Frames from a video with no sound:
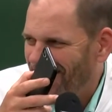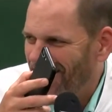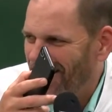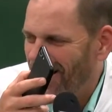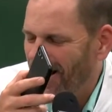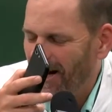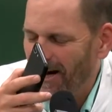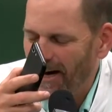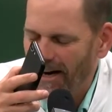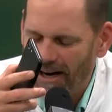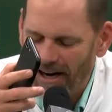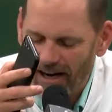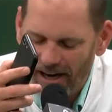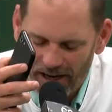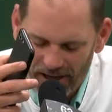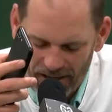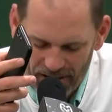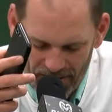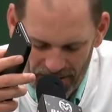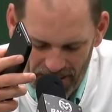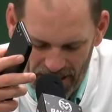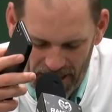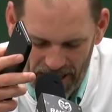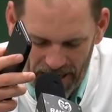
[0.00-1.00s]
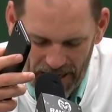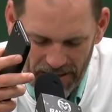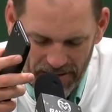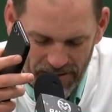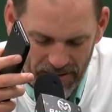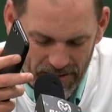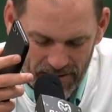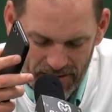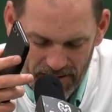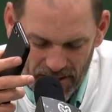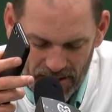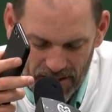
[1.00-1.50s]
uh, I,
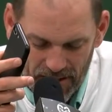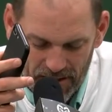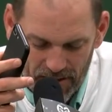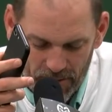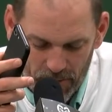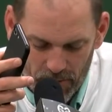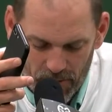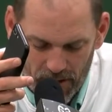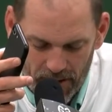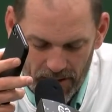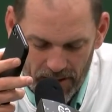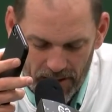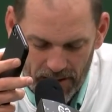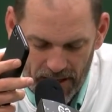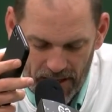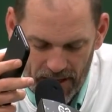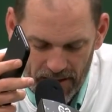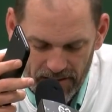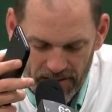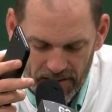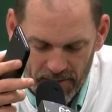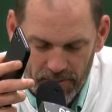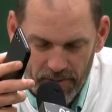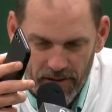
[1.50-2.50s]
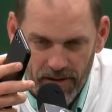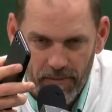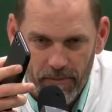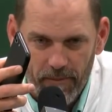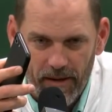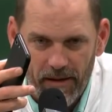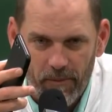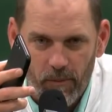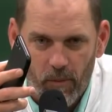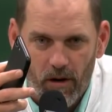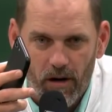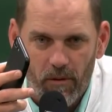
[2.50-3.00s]
just think the way the guys have been. I
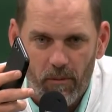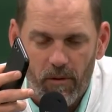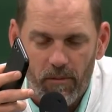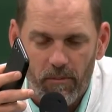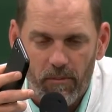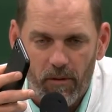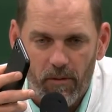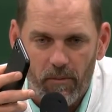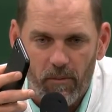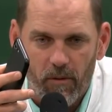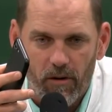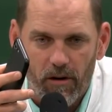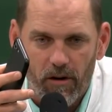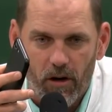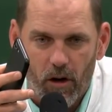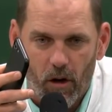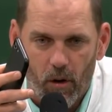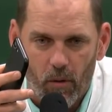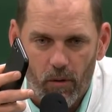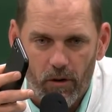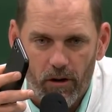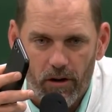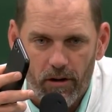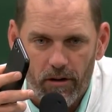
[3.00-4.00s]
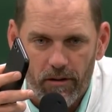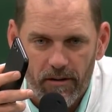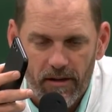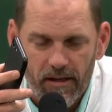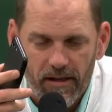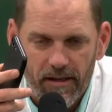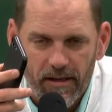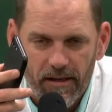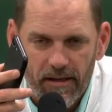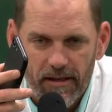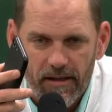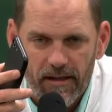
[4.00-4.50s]
mean, one, we're more, we're older.
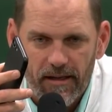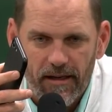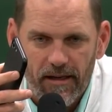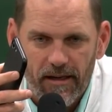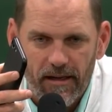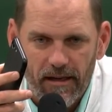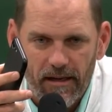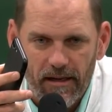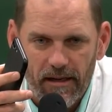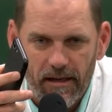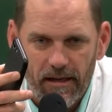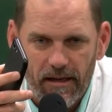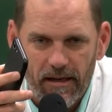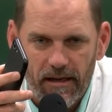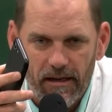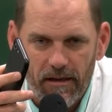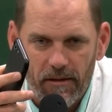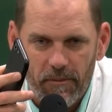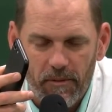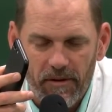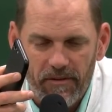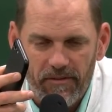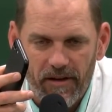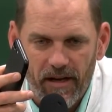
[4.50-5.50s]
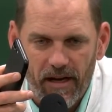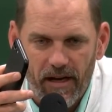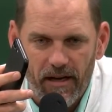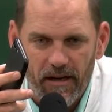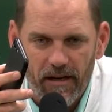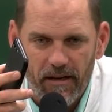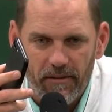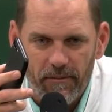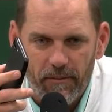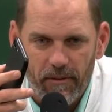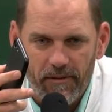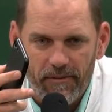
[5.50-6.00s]
Uh, we've
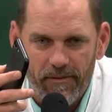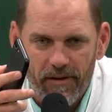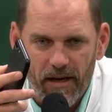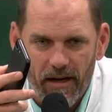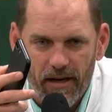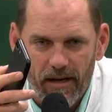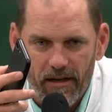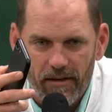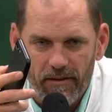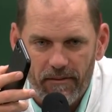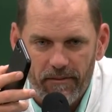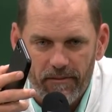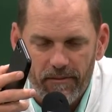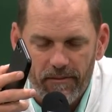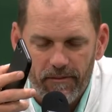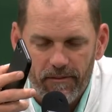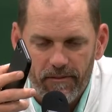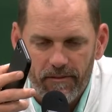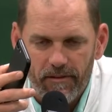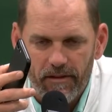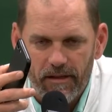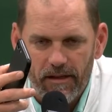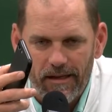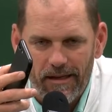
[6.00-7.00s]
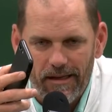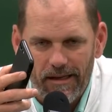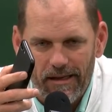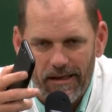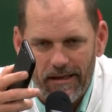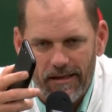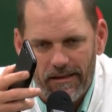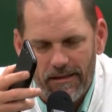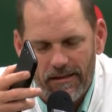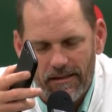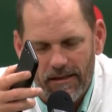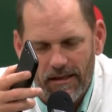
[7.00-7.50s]
got a we've got a. Uh,
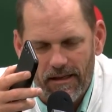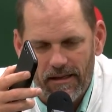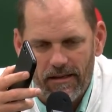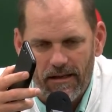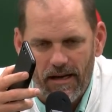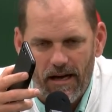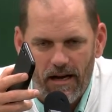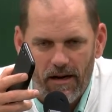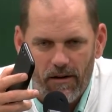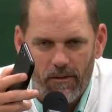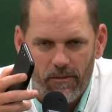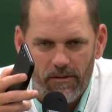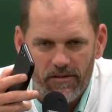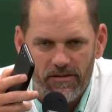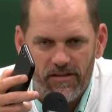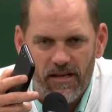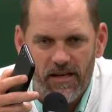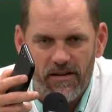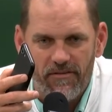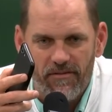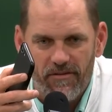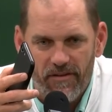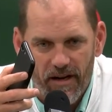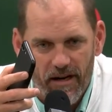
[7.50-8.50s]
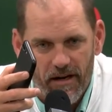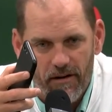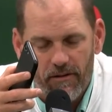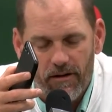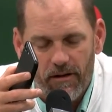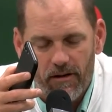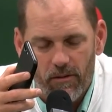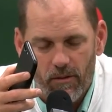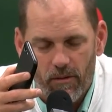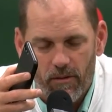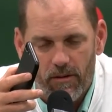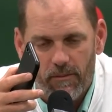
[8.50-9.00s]
I don't want to say
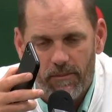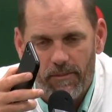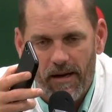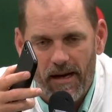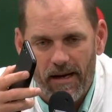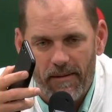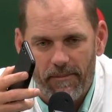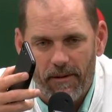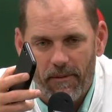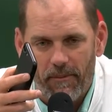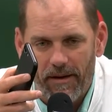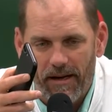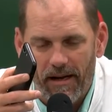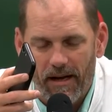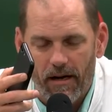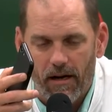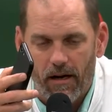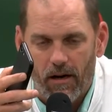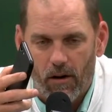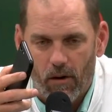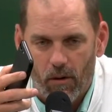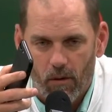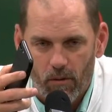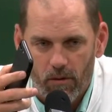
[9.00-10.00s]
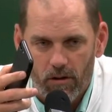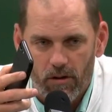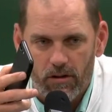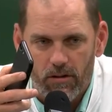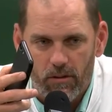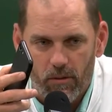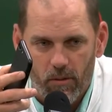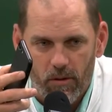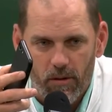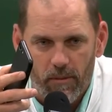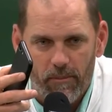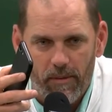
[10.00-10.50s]
veteran quarterback, but we got an older
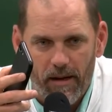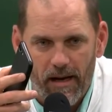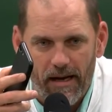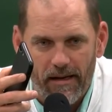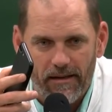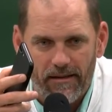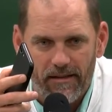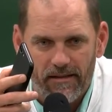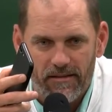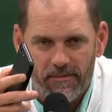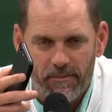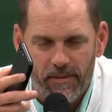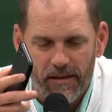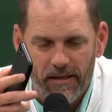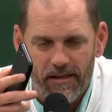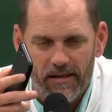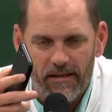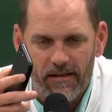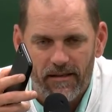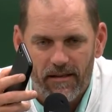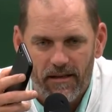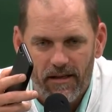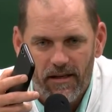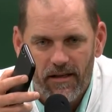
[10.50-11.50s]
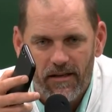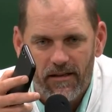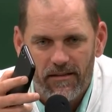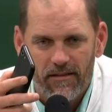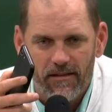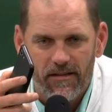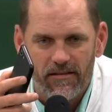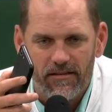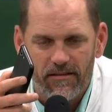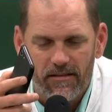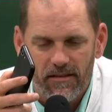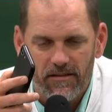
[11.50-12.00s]
quarterback that's been in
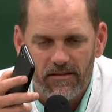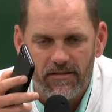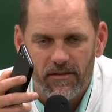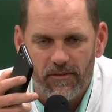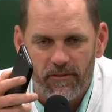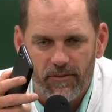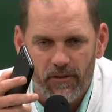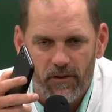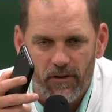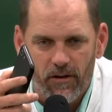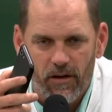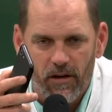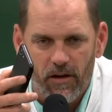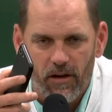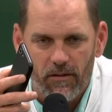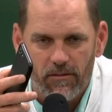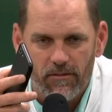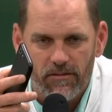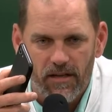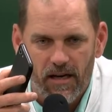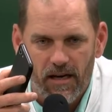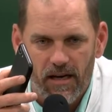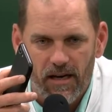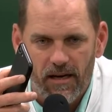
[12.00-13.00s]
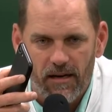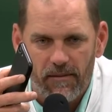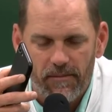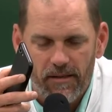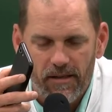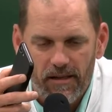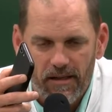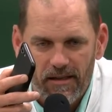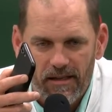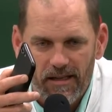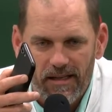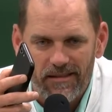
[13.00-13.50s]
this system for a long time.
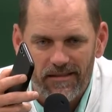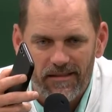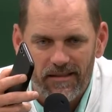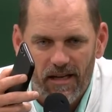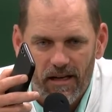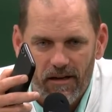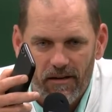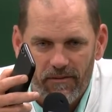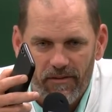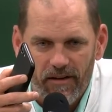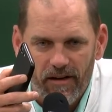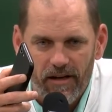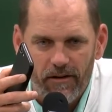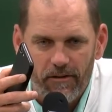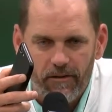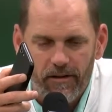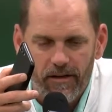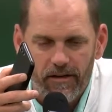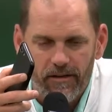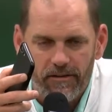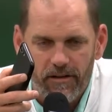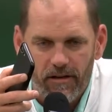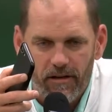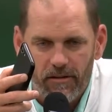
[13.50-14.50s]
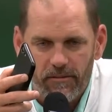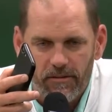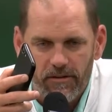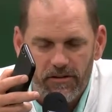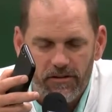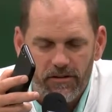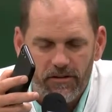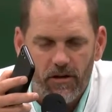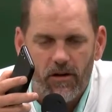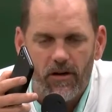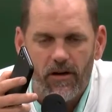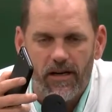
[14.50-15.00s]
He's not a veteran in terms
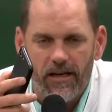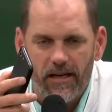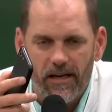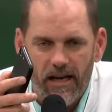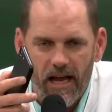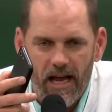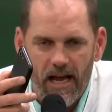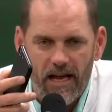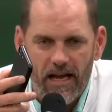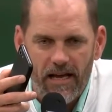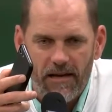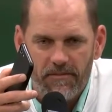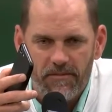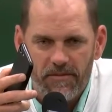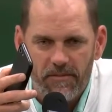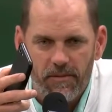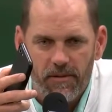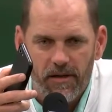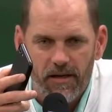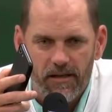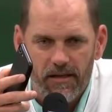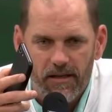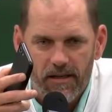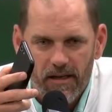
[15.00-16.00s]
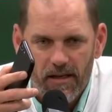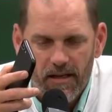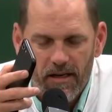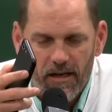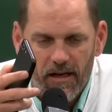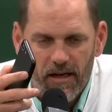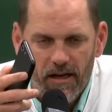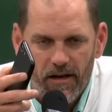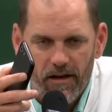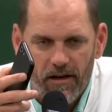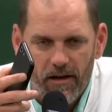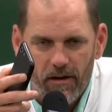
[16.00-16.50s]
of starting games, but
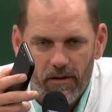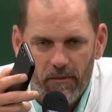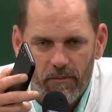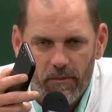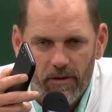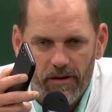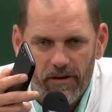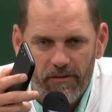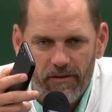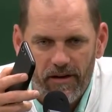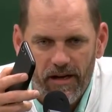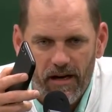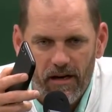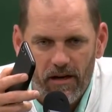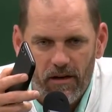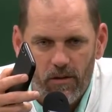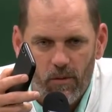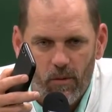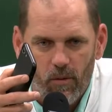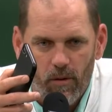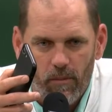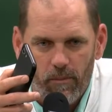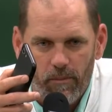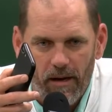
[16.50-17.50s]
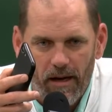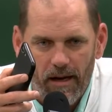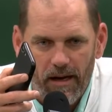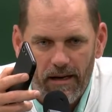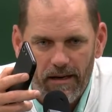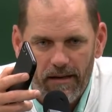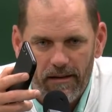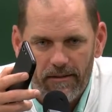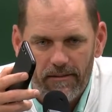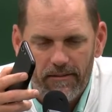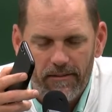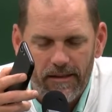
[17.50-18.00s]
you know, when you've got a
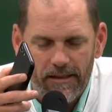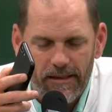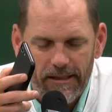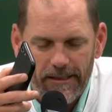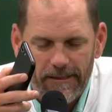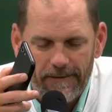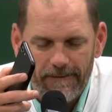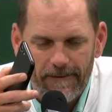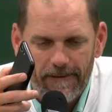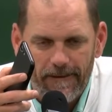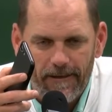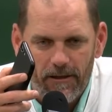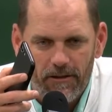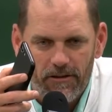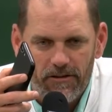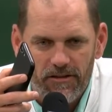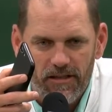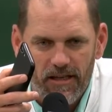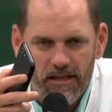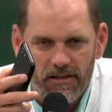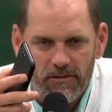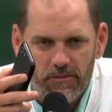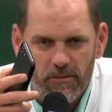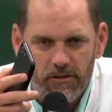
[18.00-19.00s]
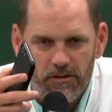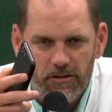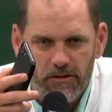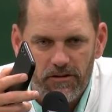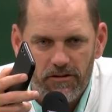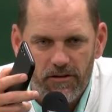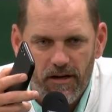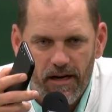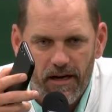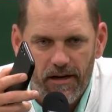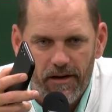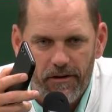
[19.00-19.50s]
quarterback uh, that understands what you're
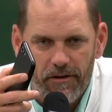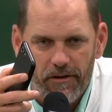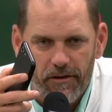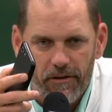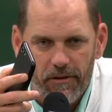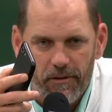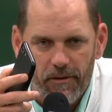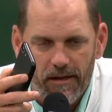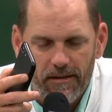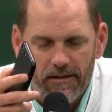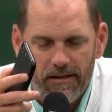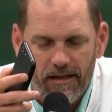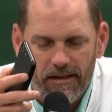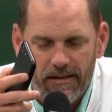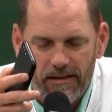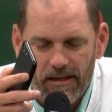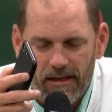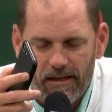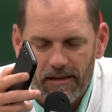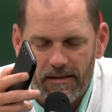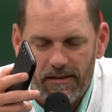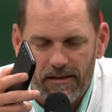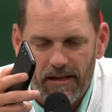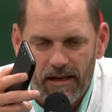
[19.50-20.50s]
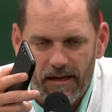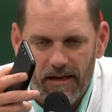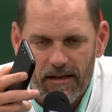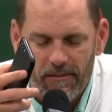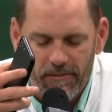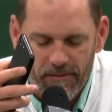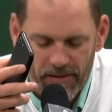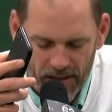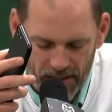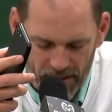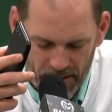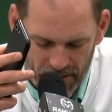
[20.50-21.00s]
trying to do, I think that that
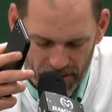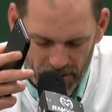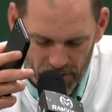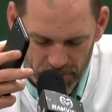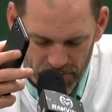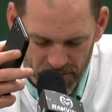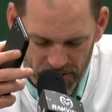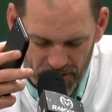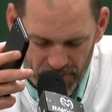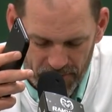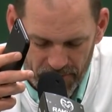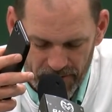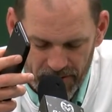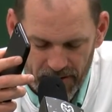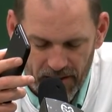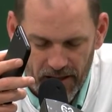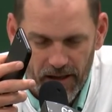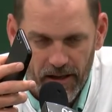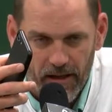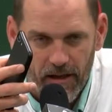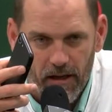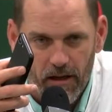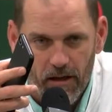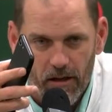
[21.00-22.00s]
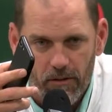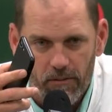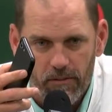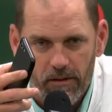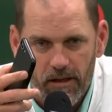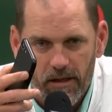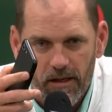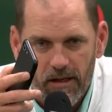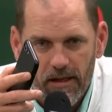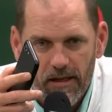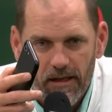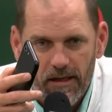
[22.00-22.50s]
that helps everything go.
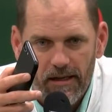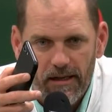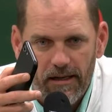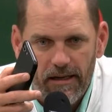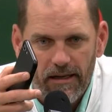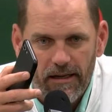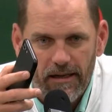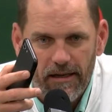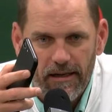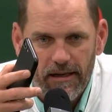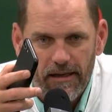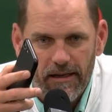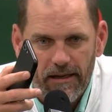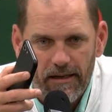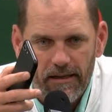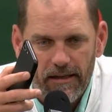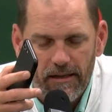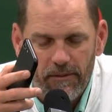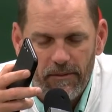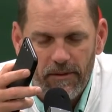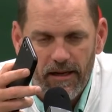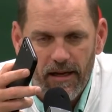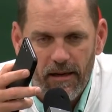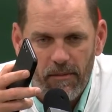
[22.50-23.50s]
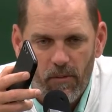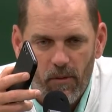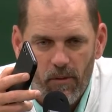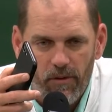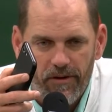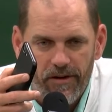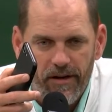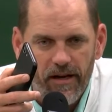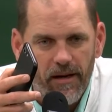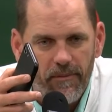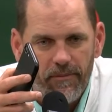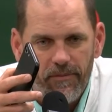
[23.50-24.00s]
Uh, I think we got
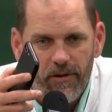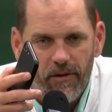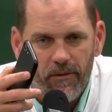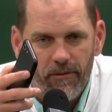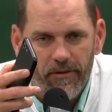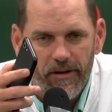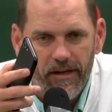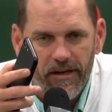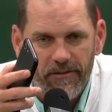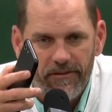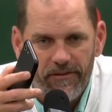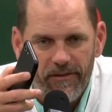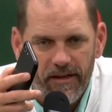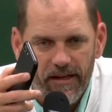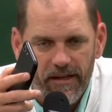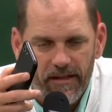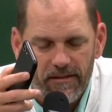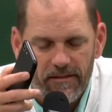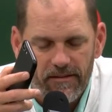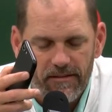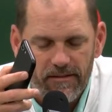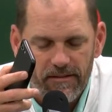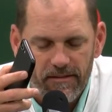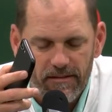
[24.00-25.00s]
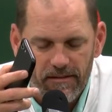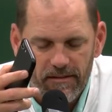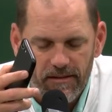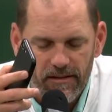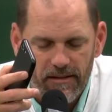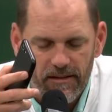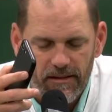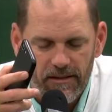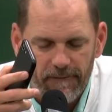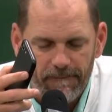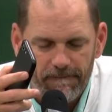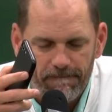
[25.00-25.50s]
more depth on defense
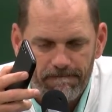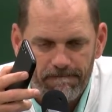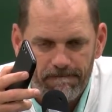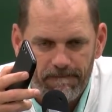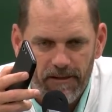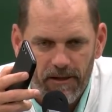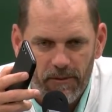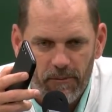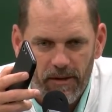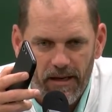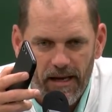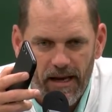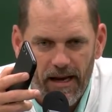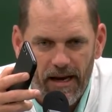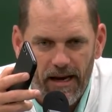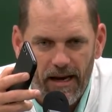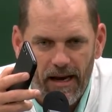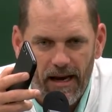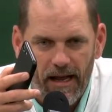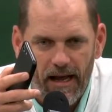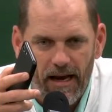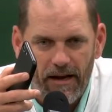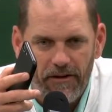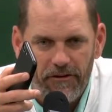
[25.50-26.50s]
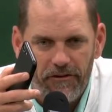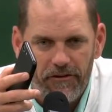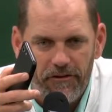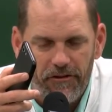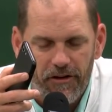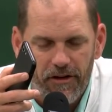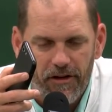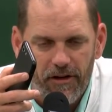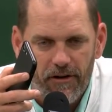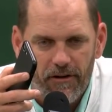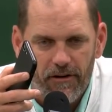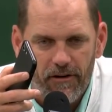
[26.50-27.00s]
uh, than we had last
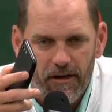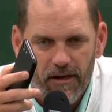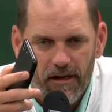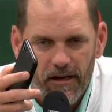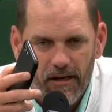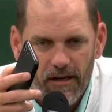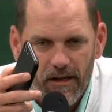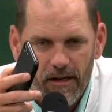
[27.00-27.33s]
year,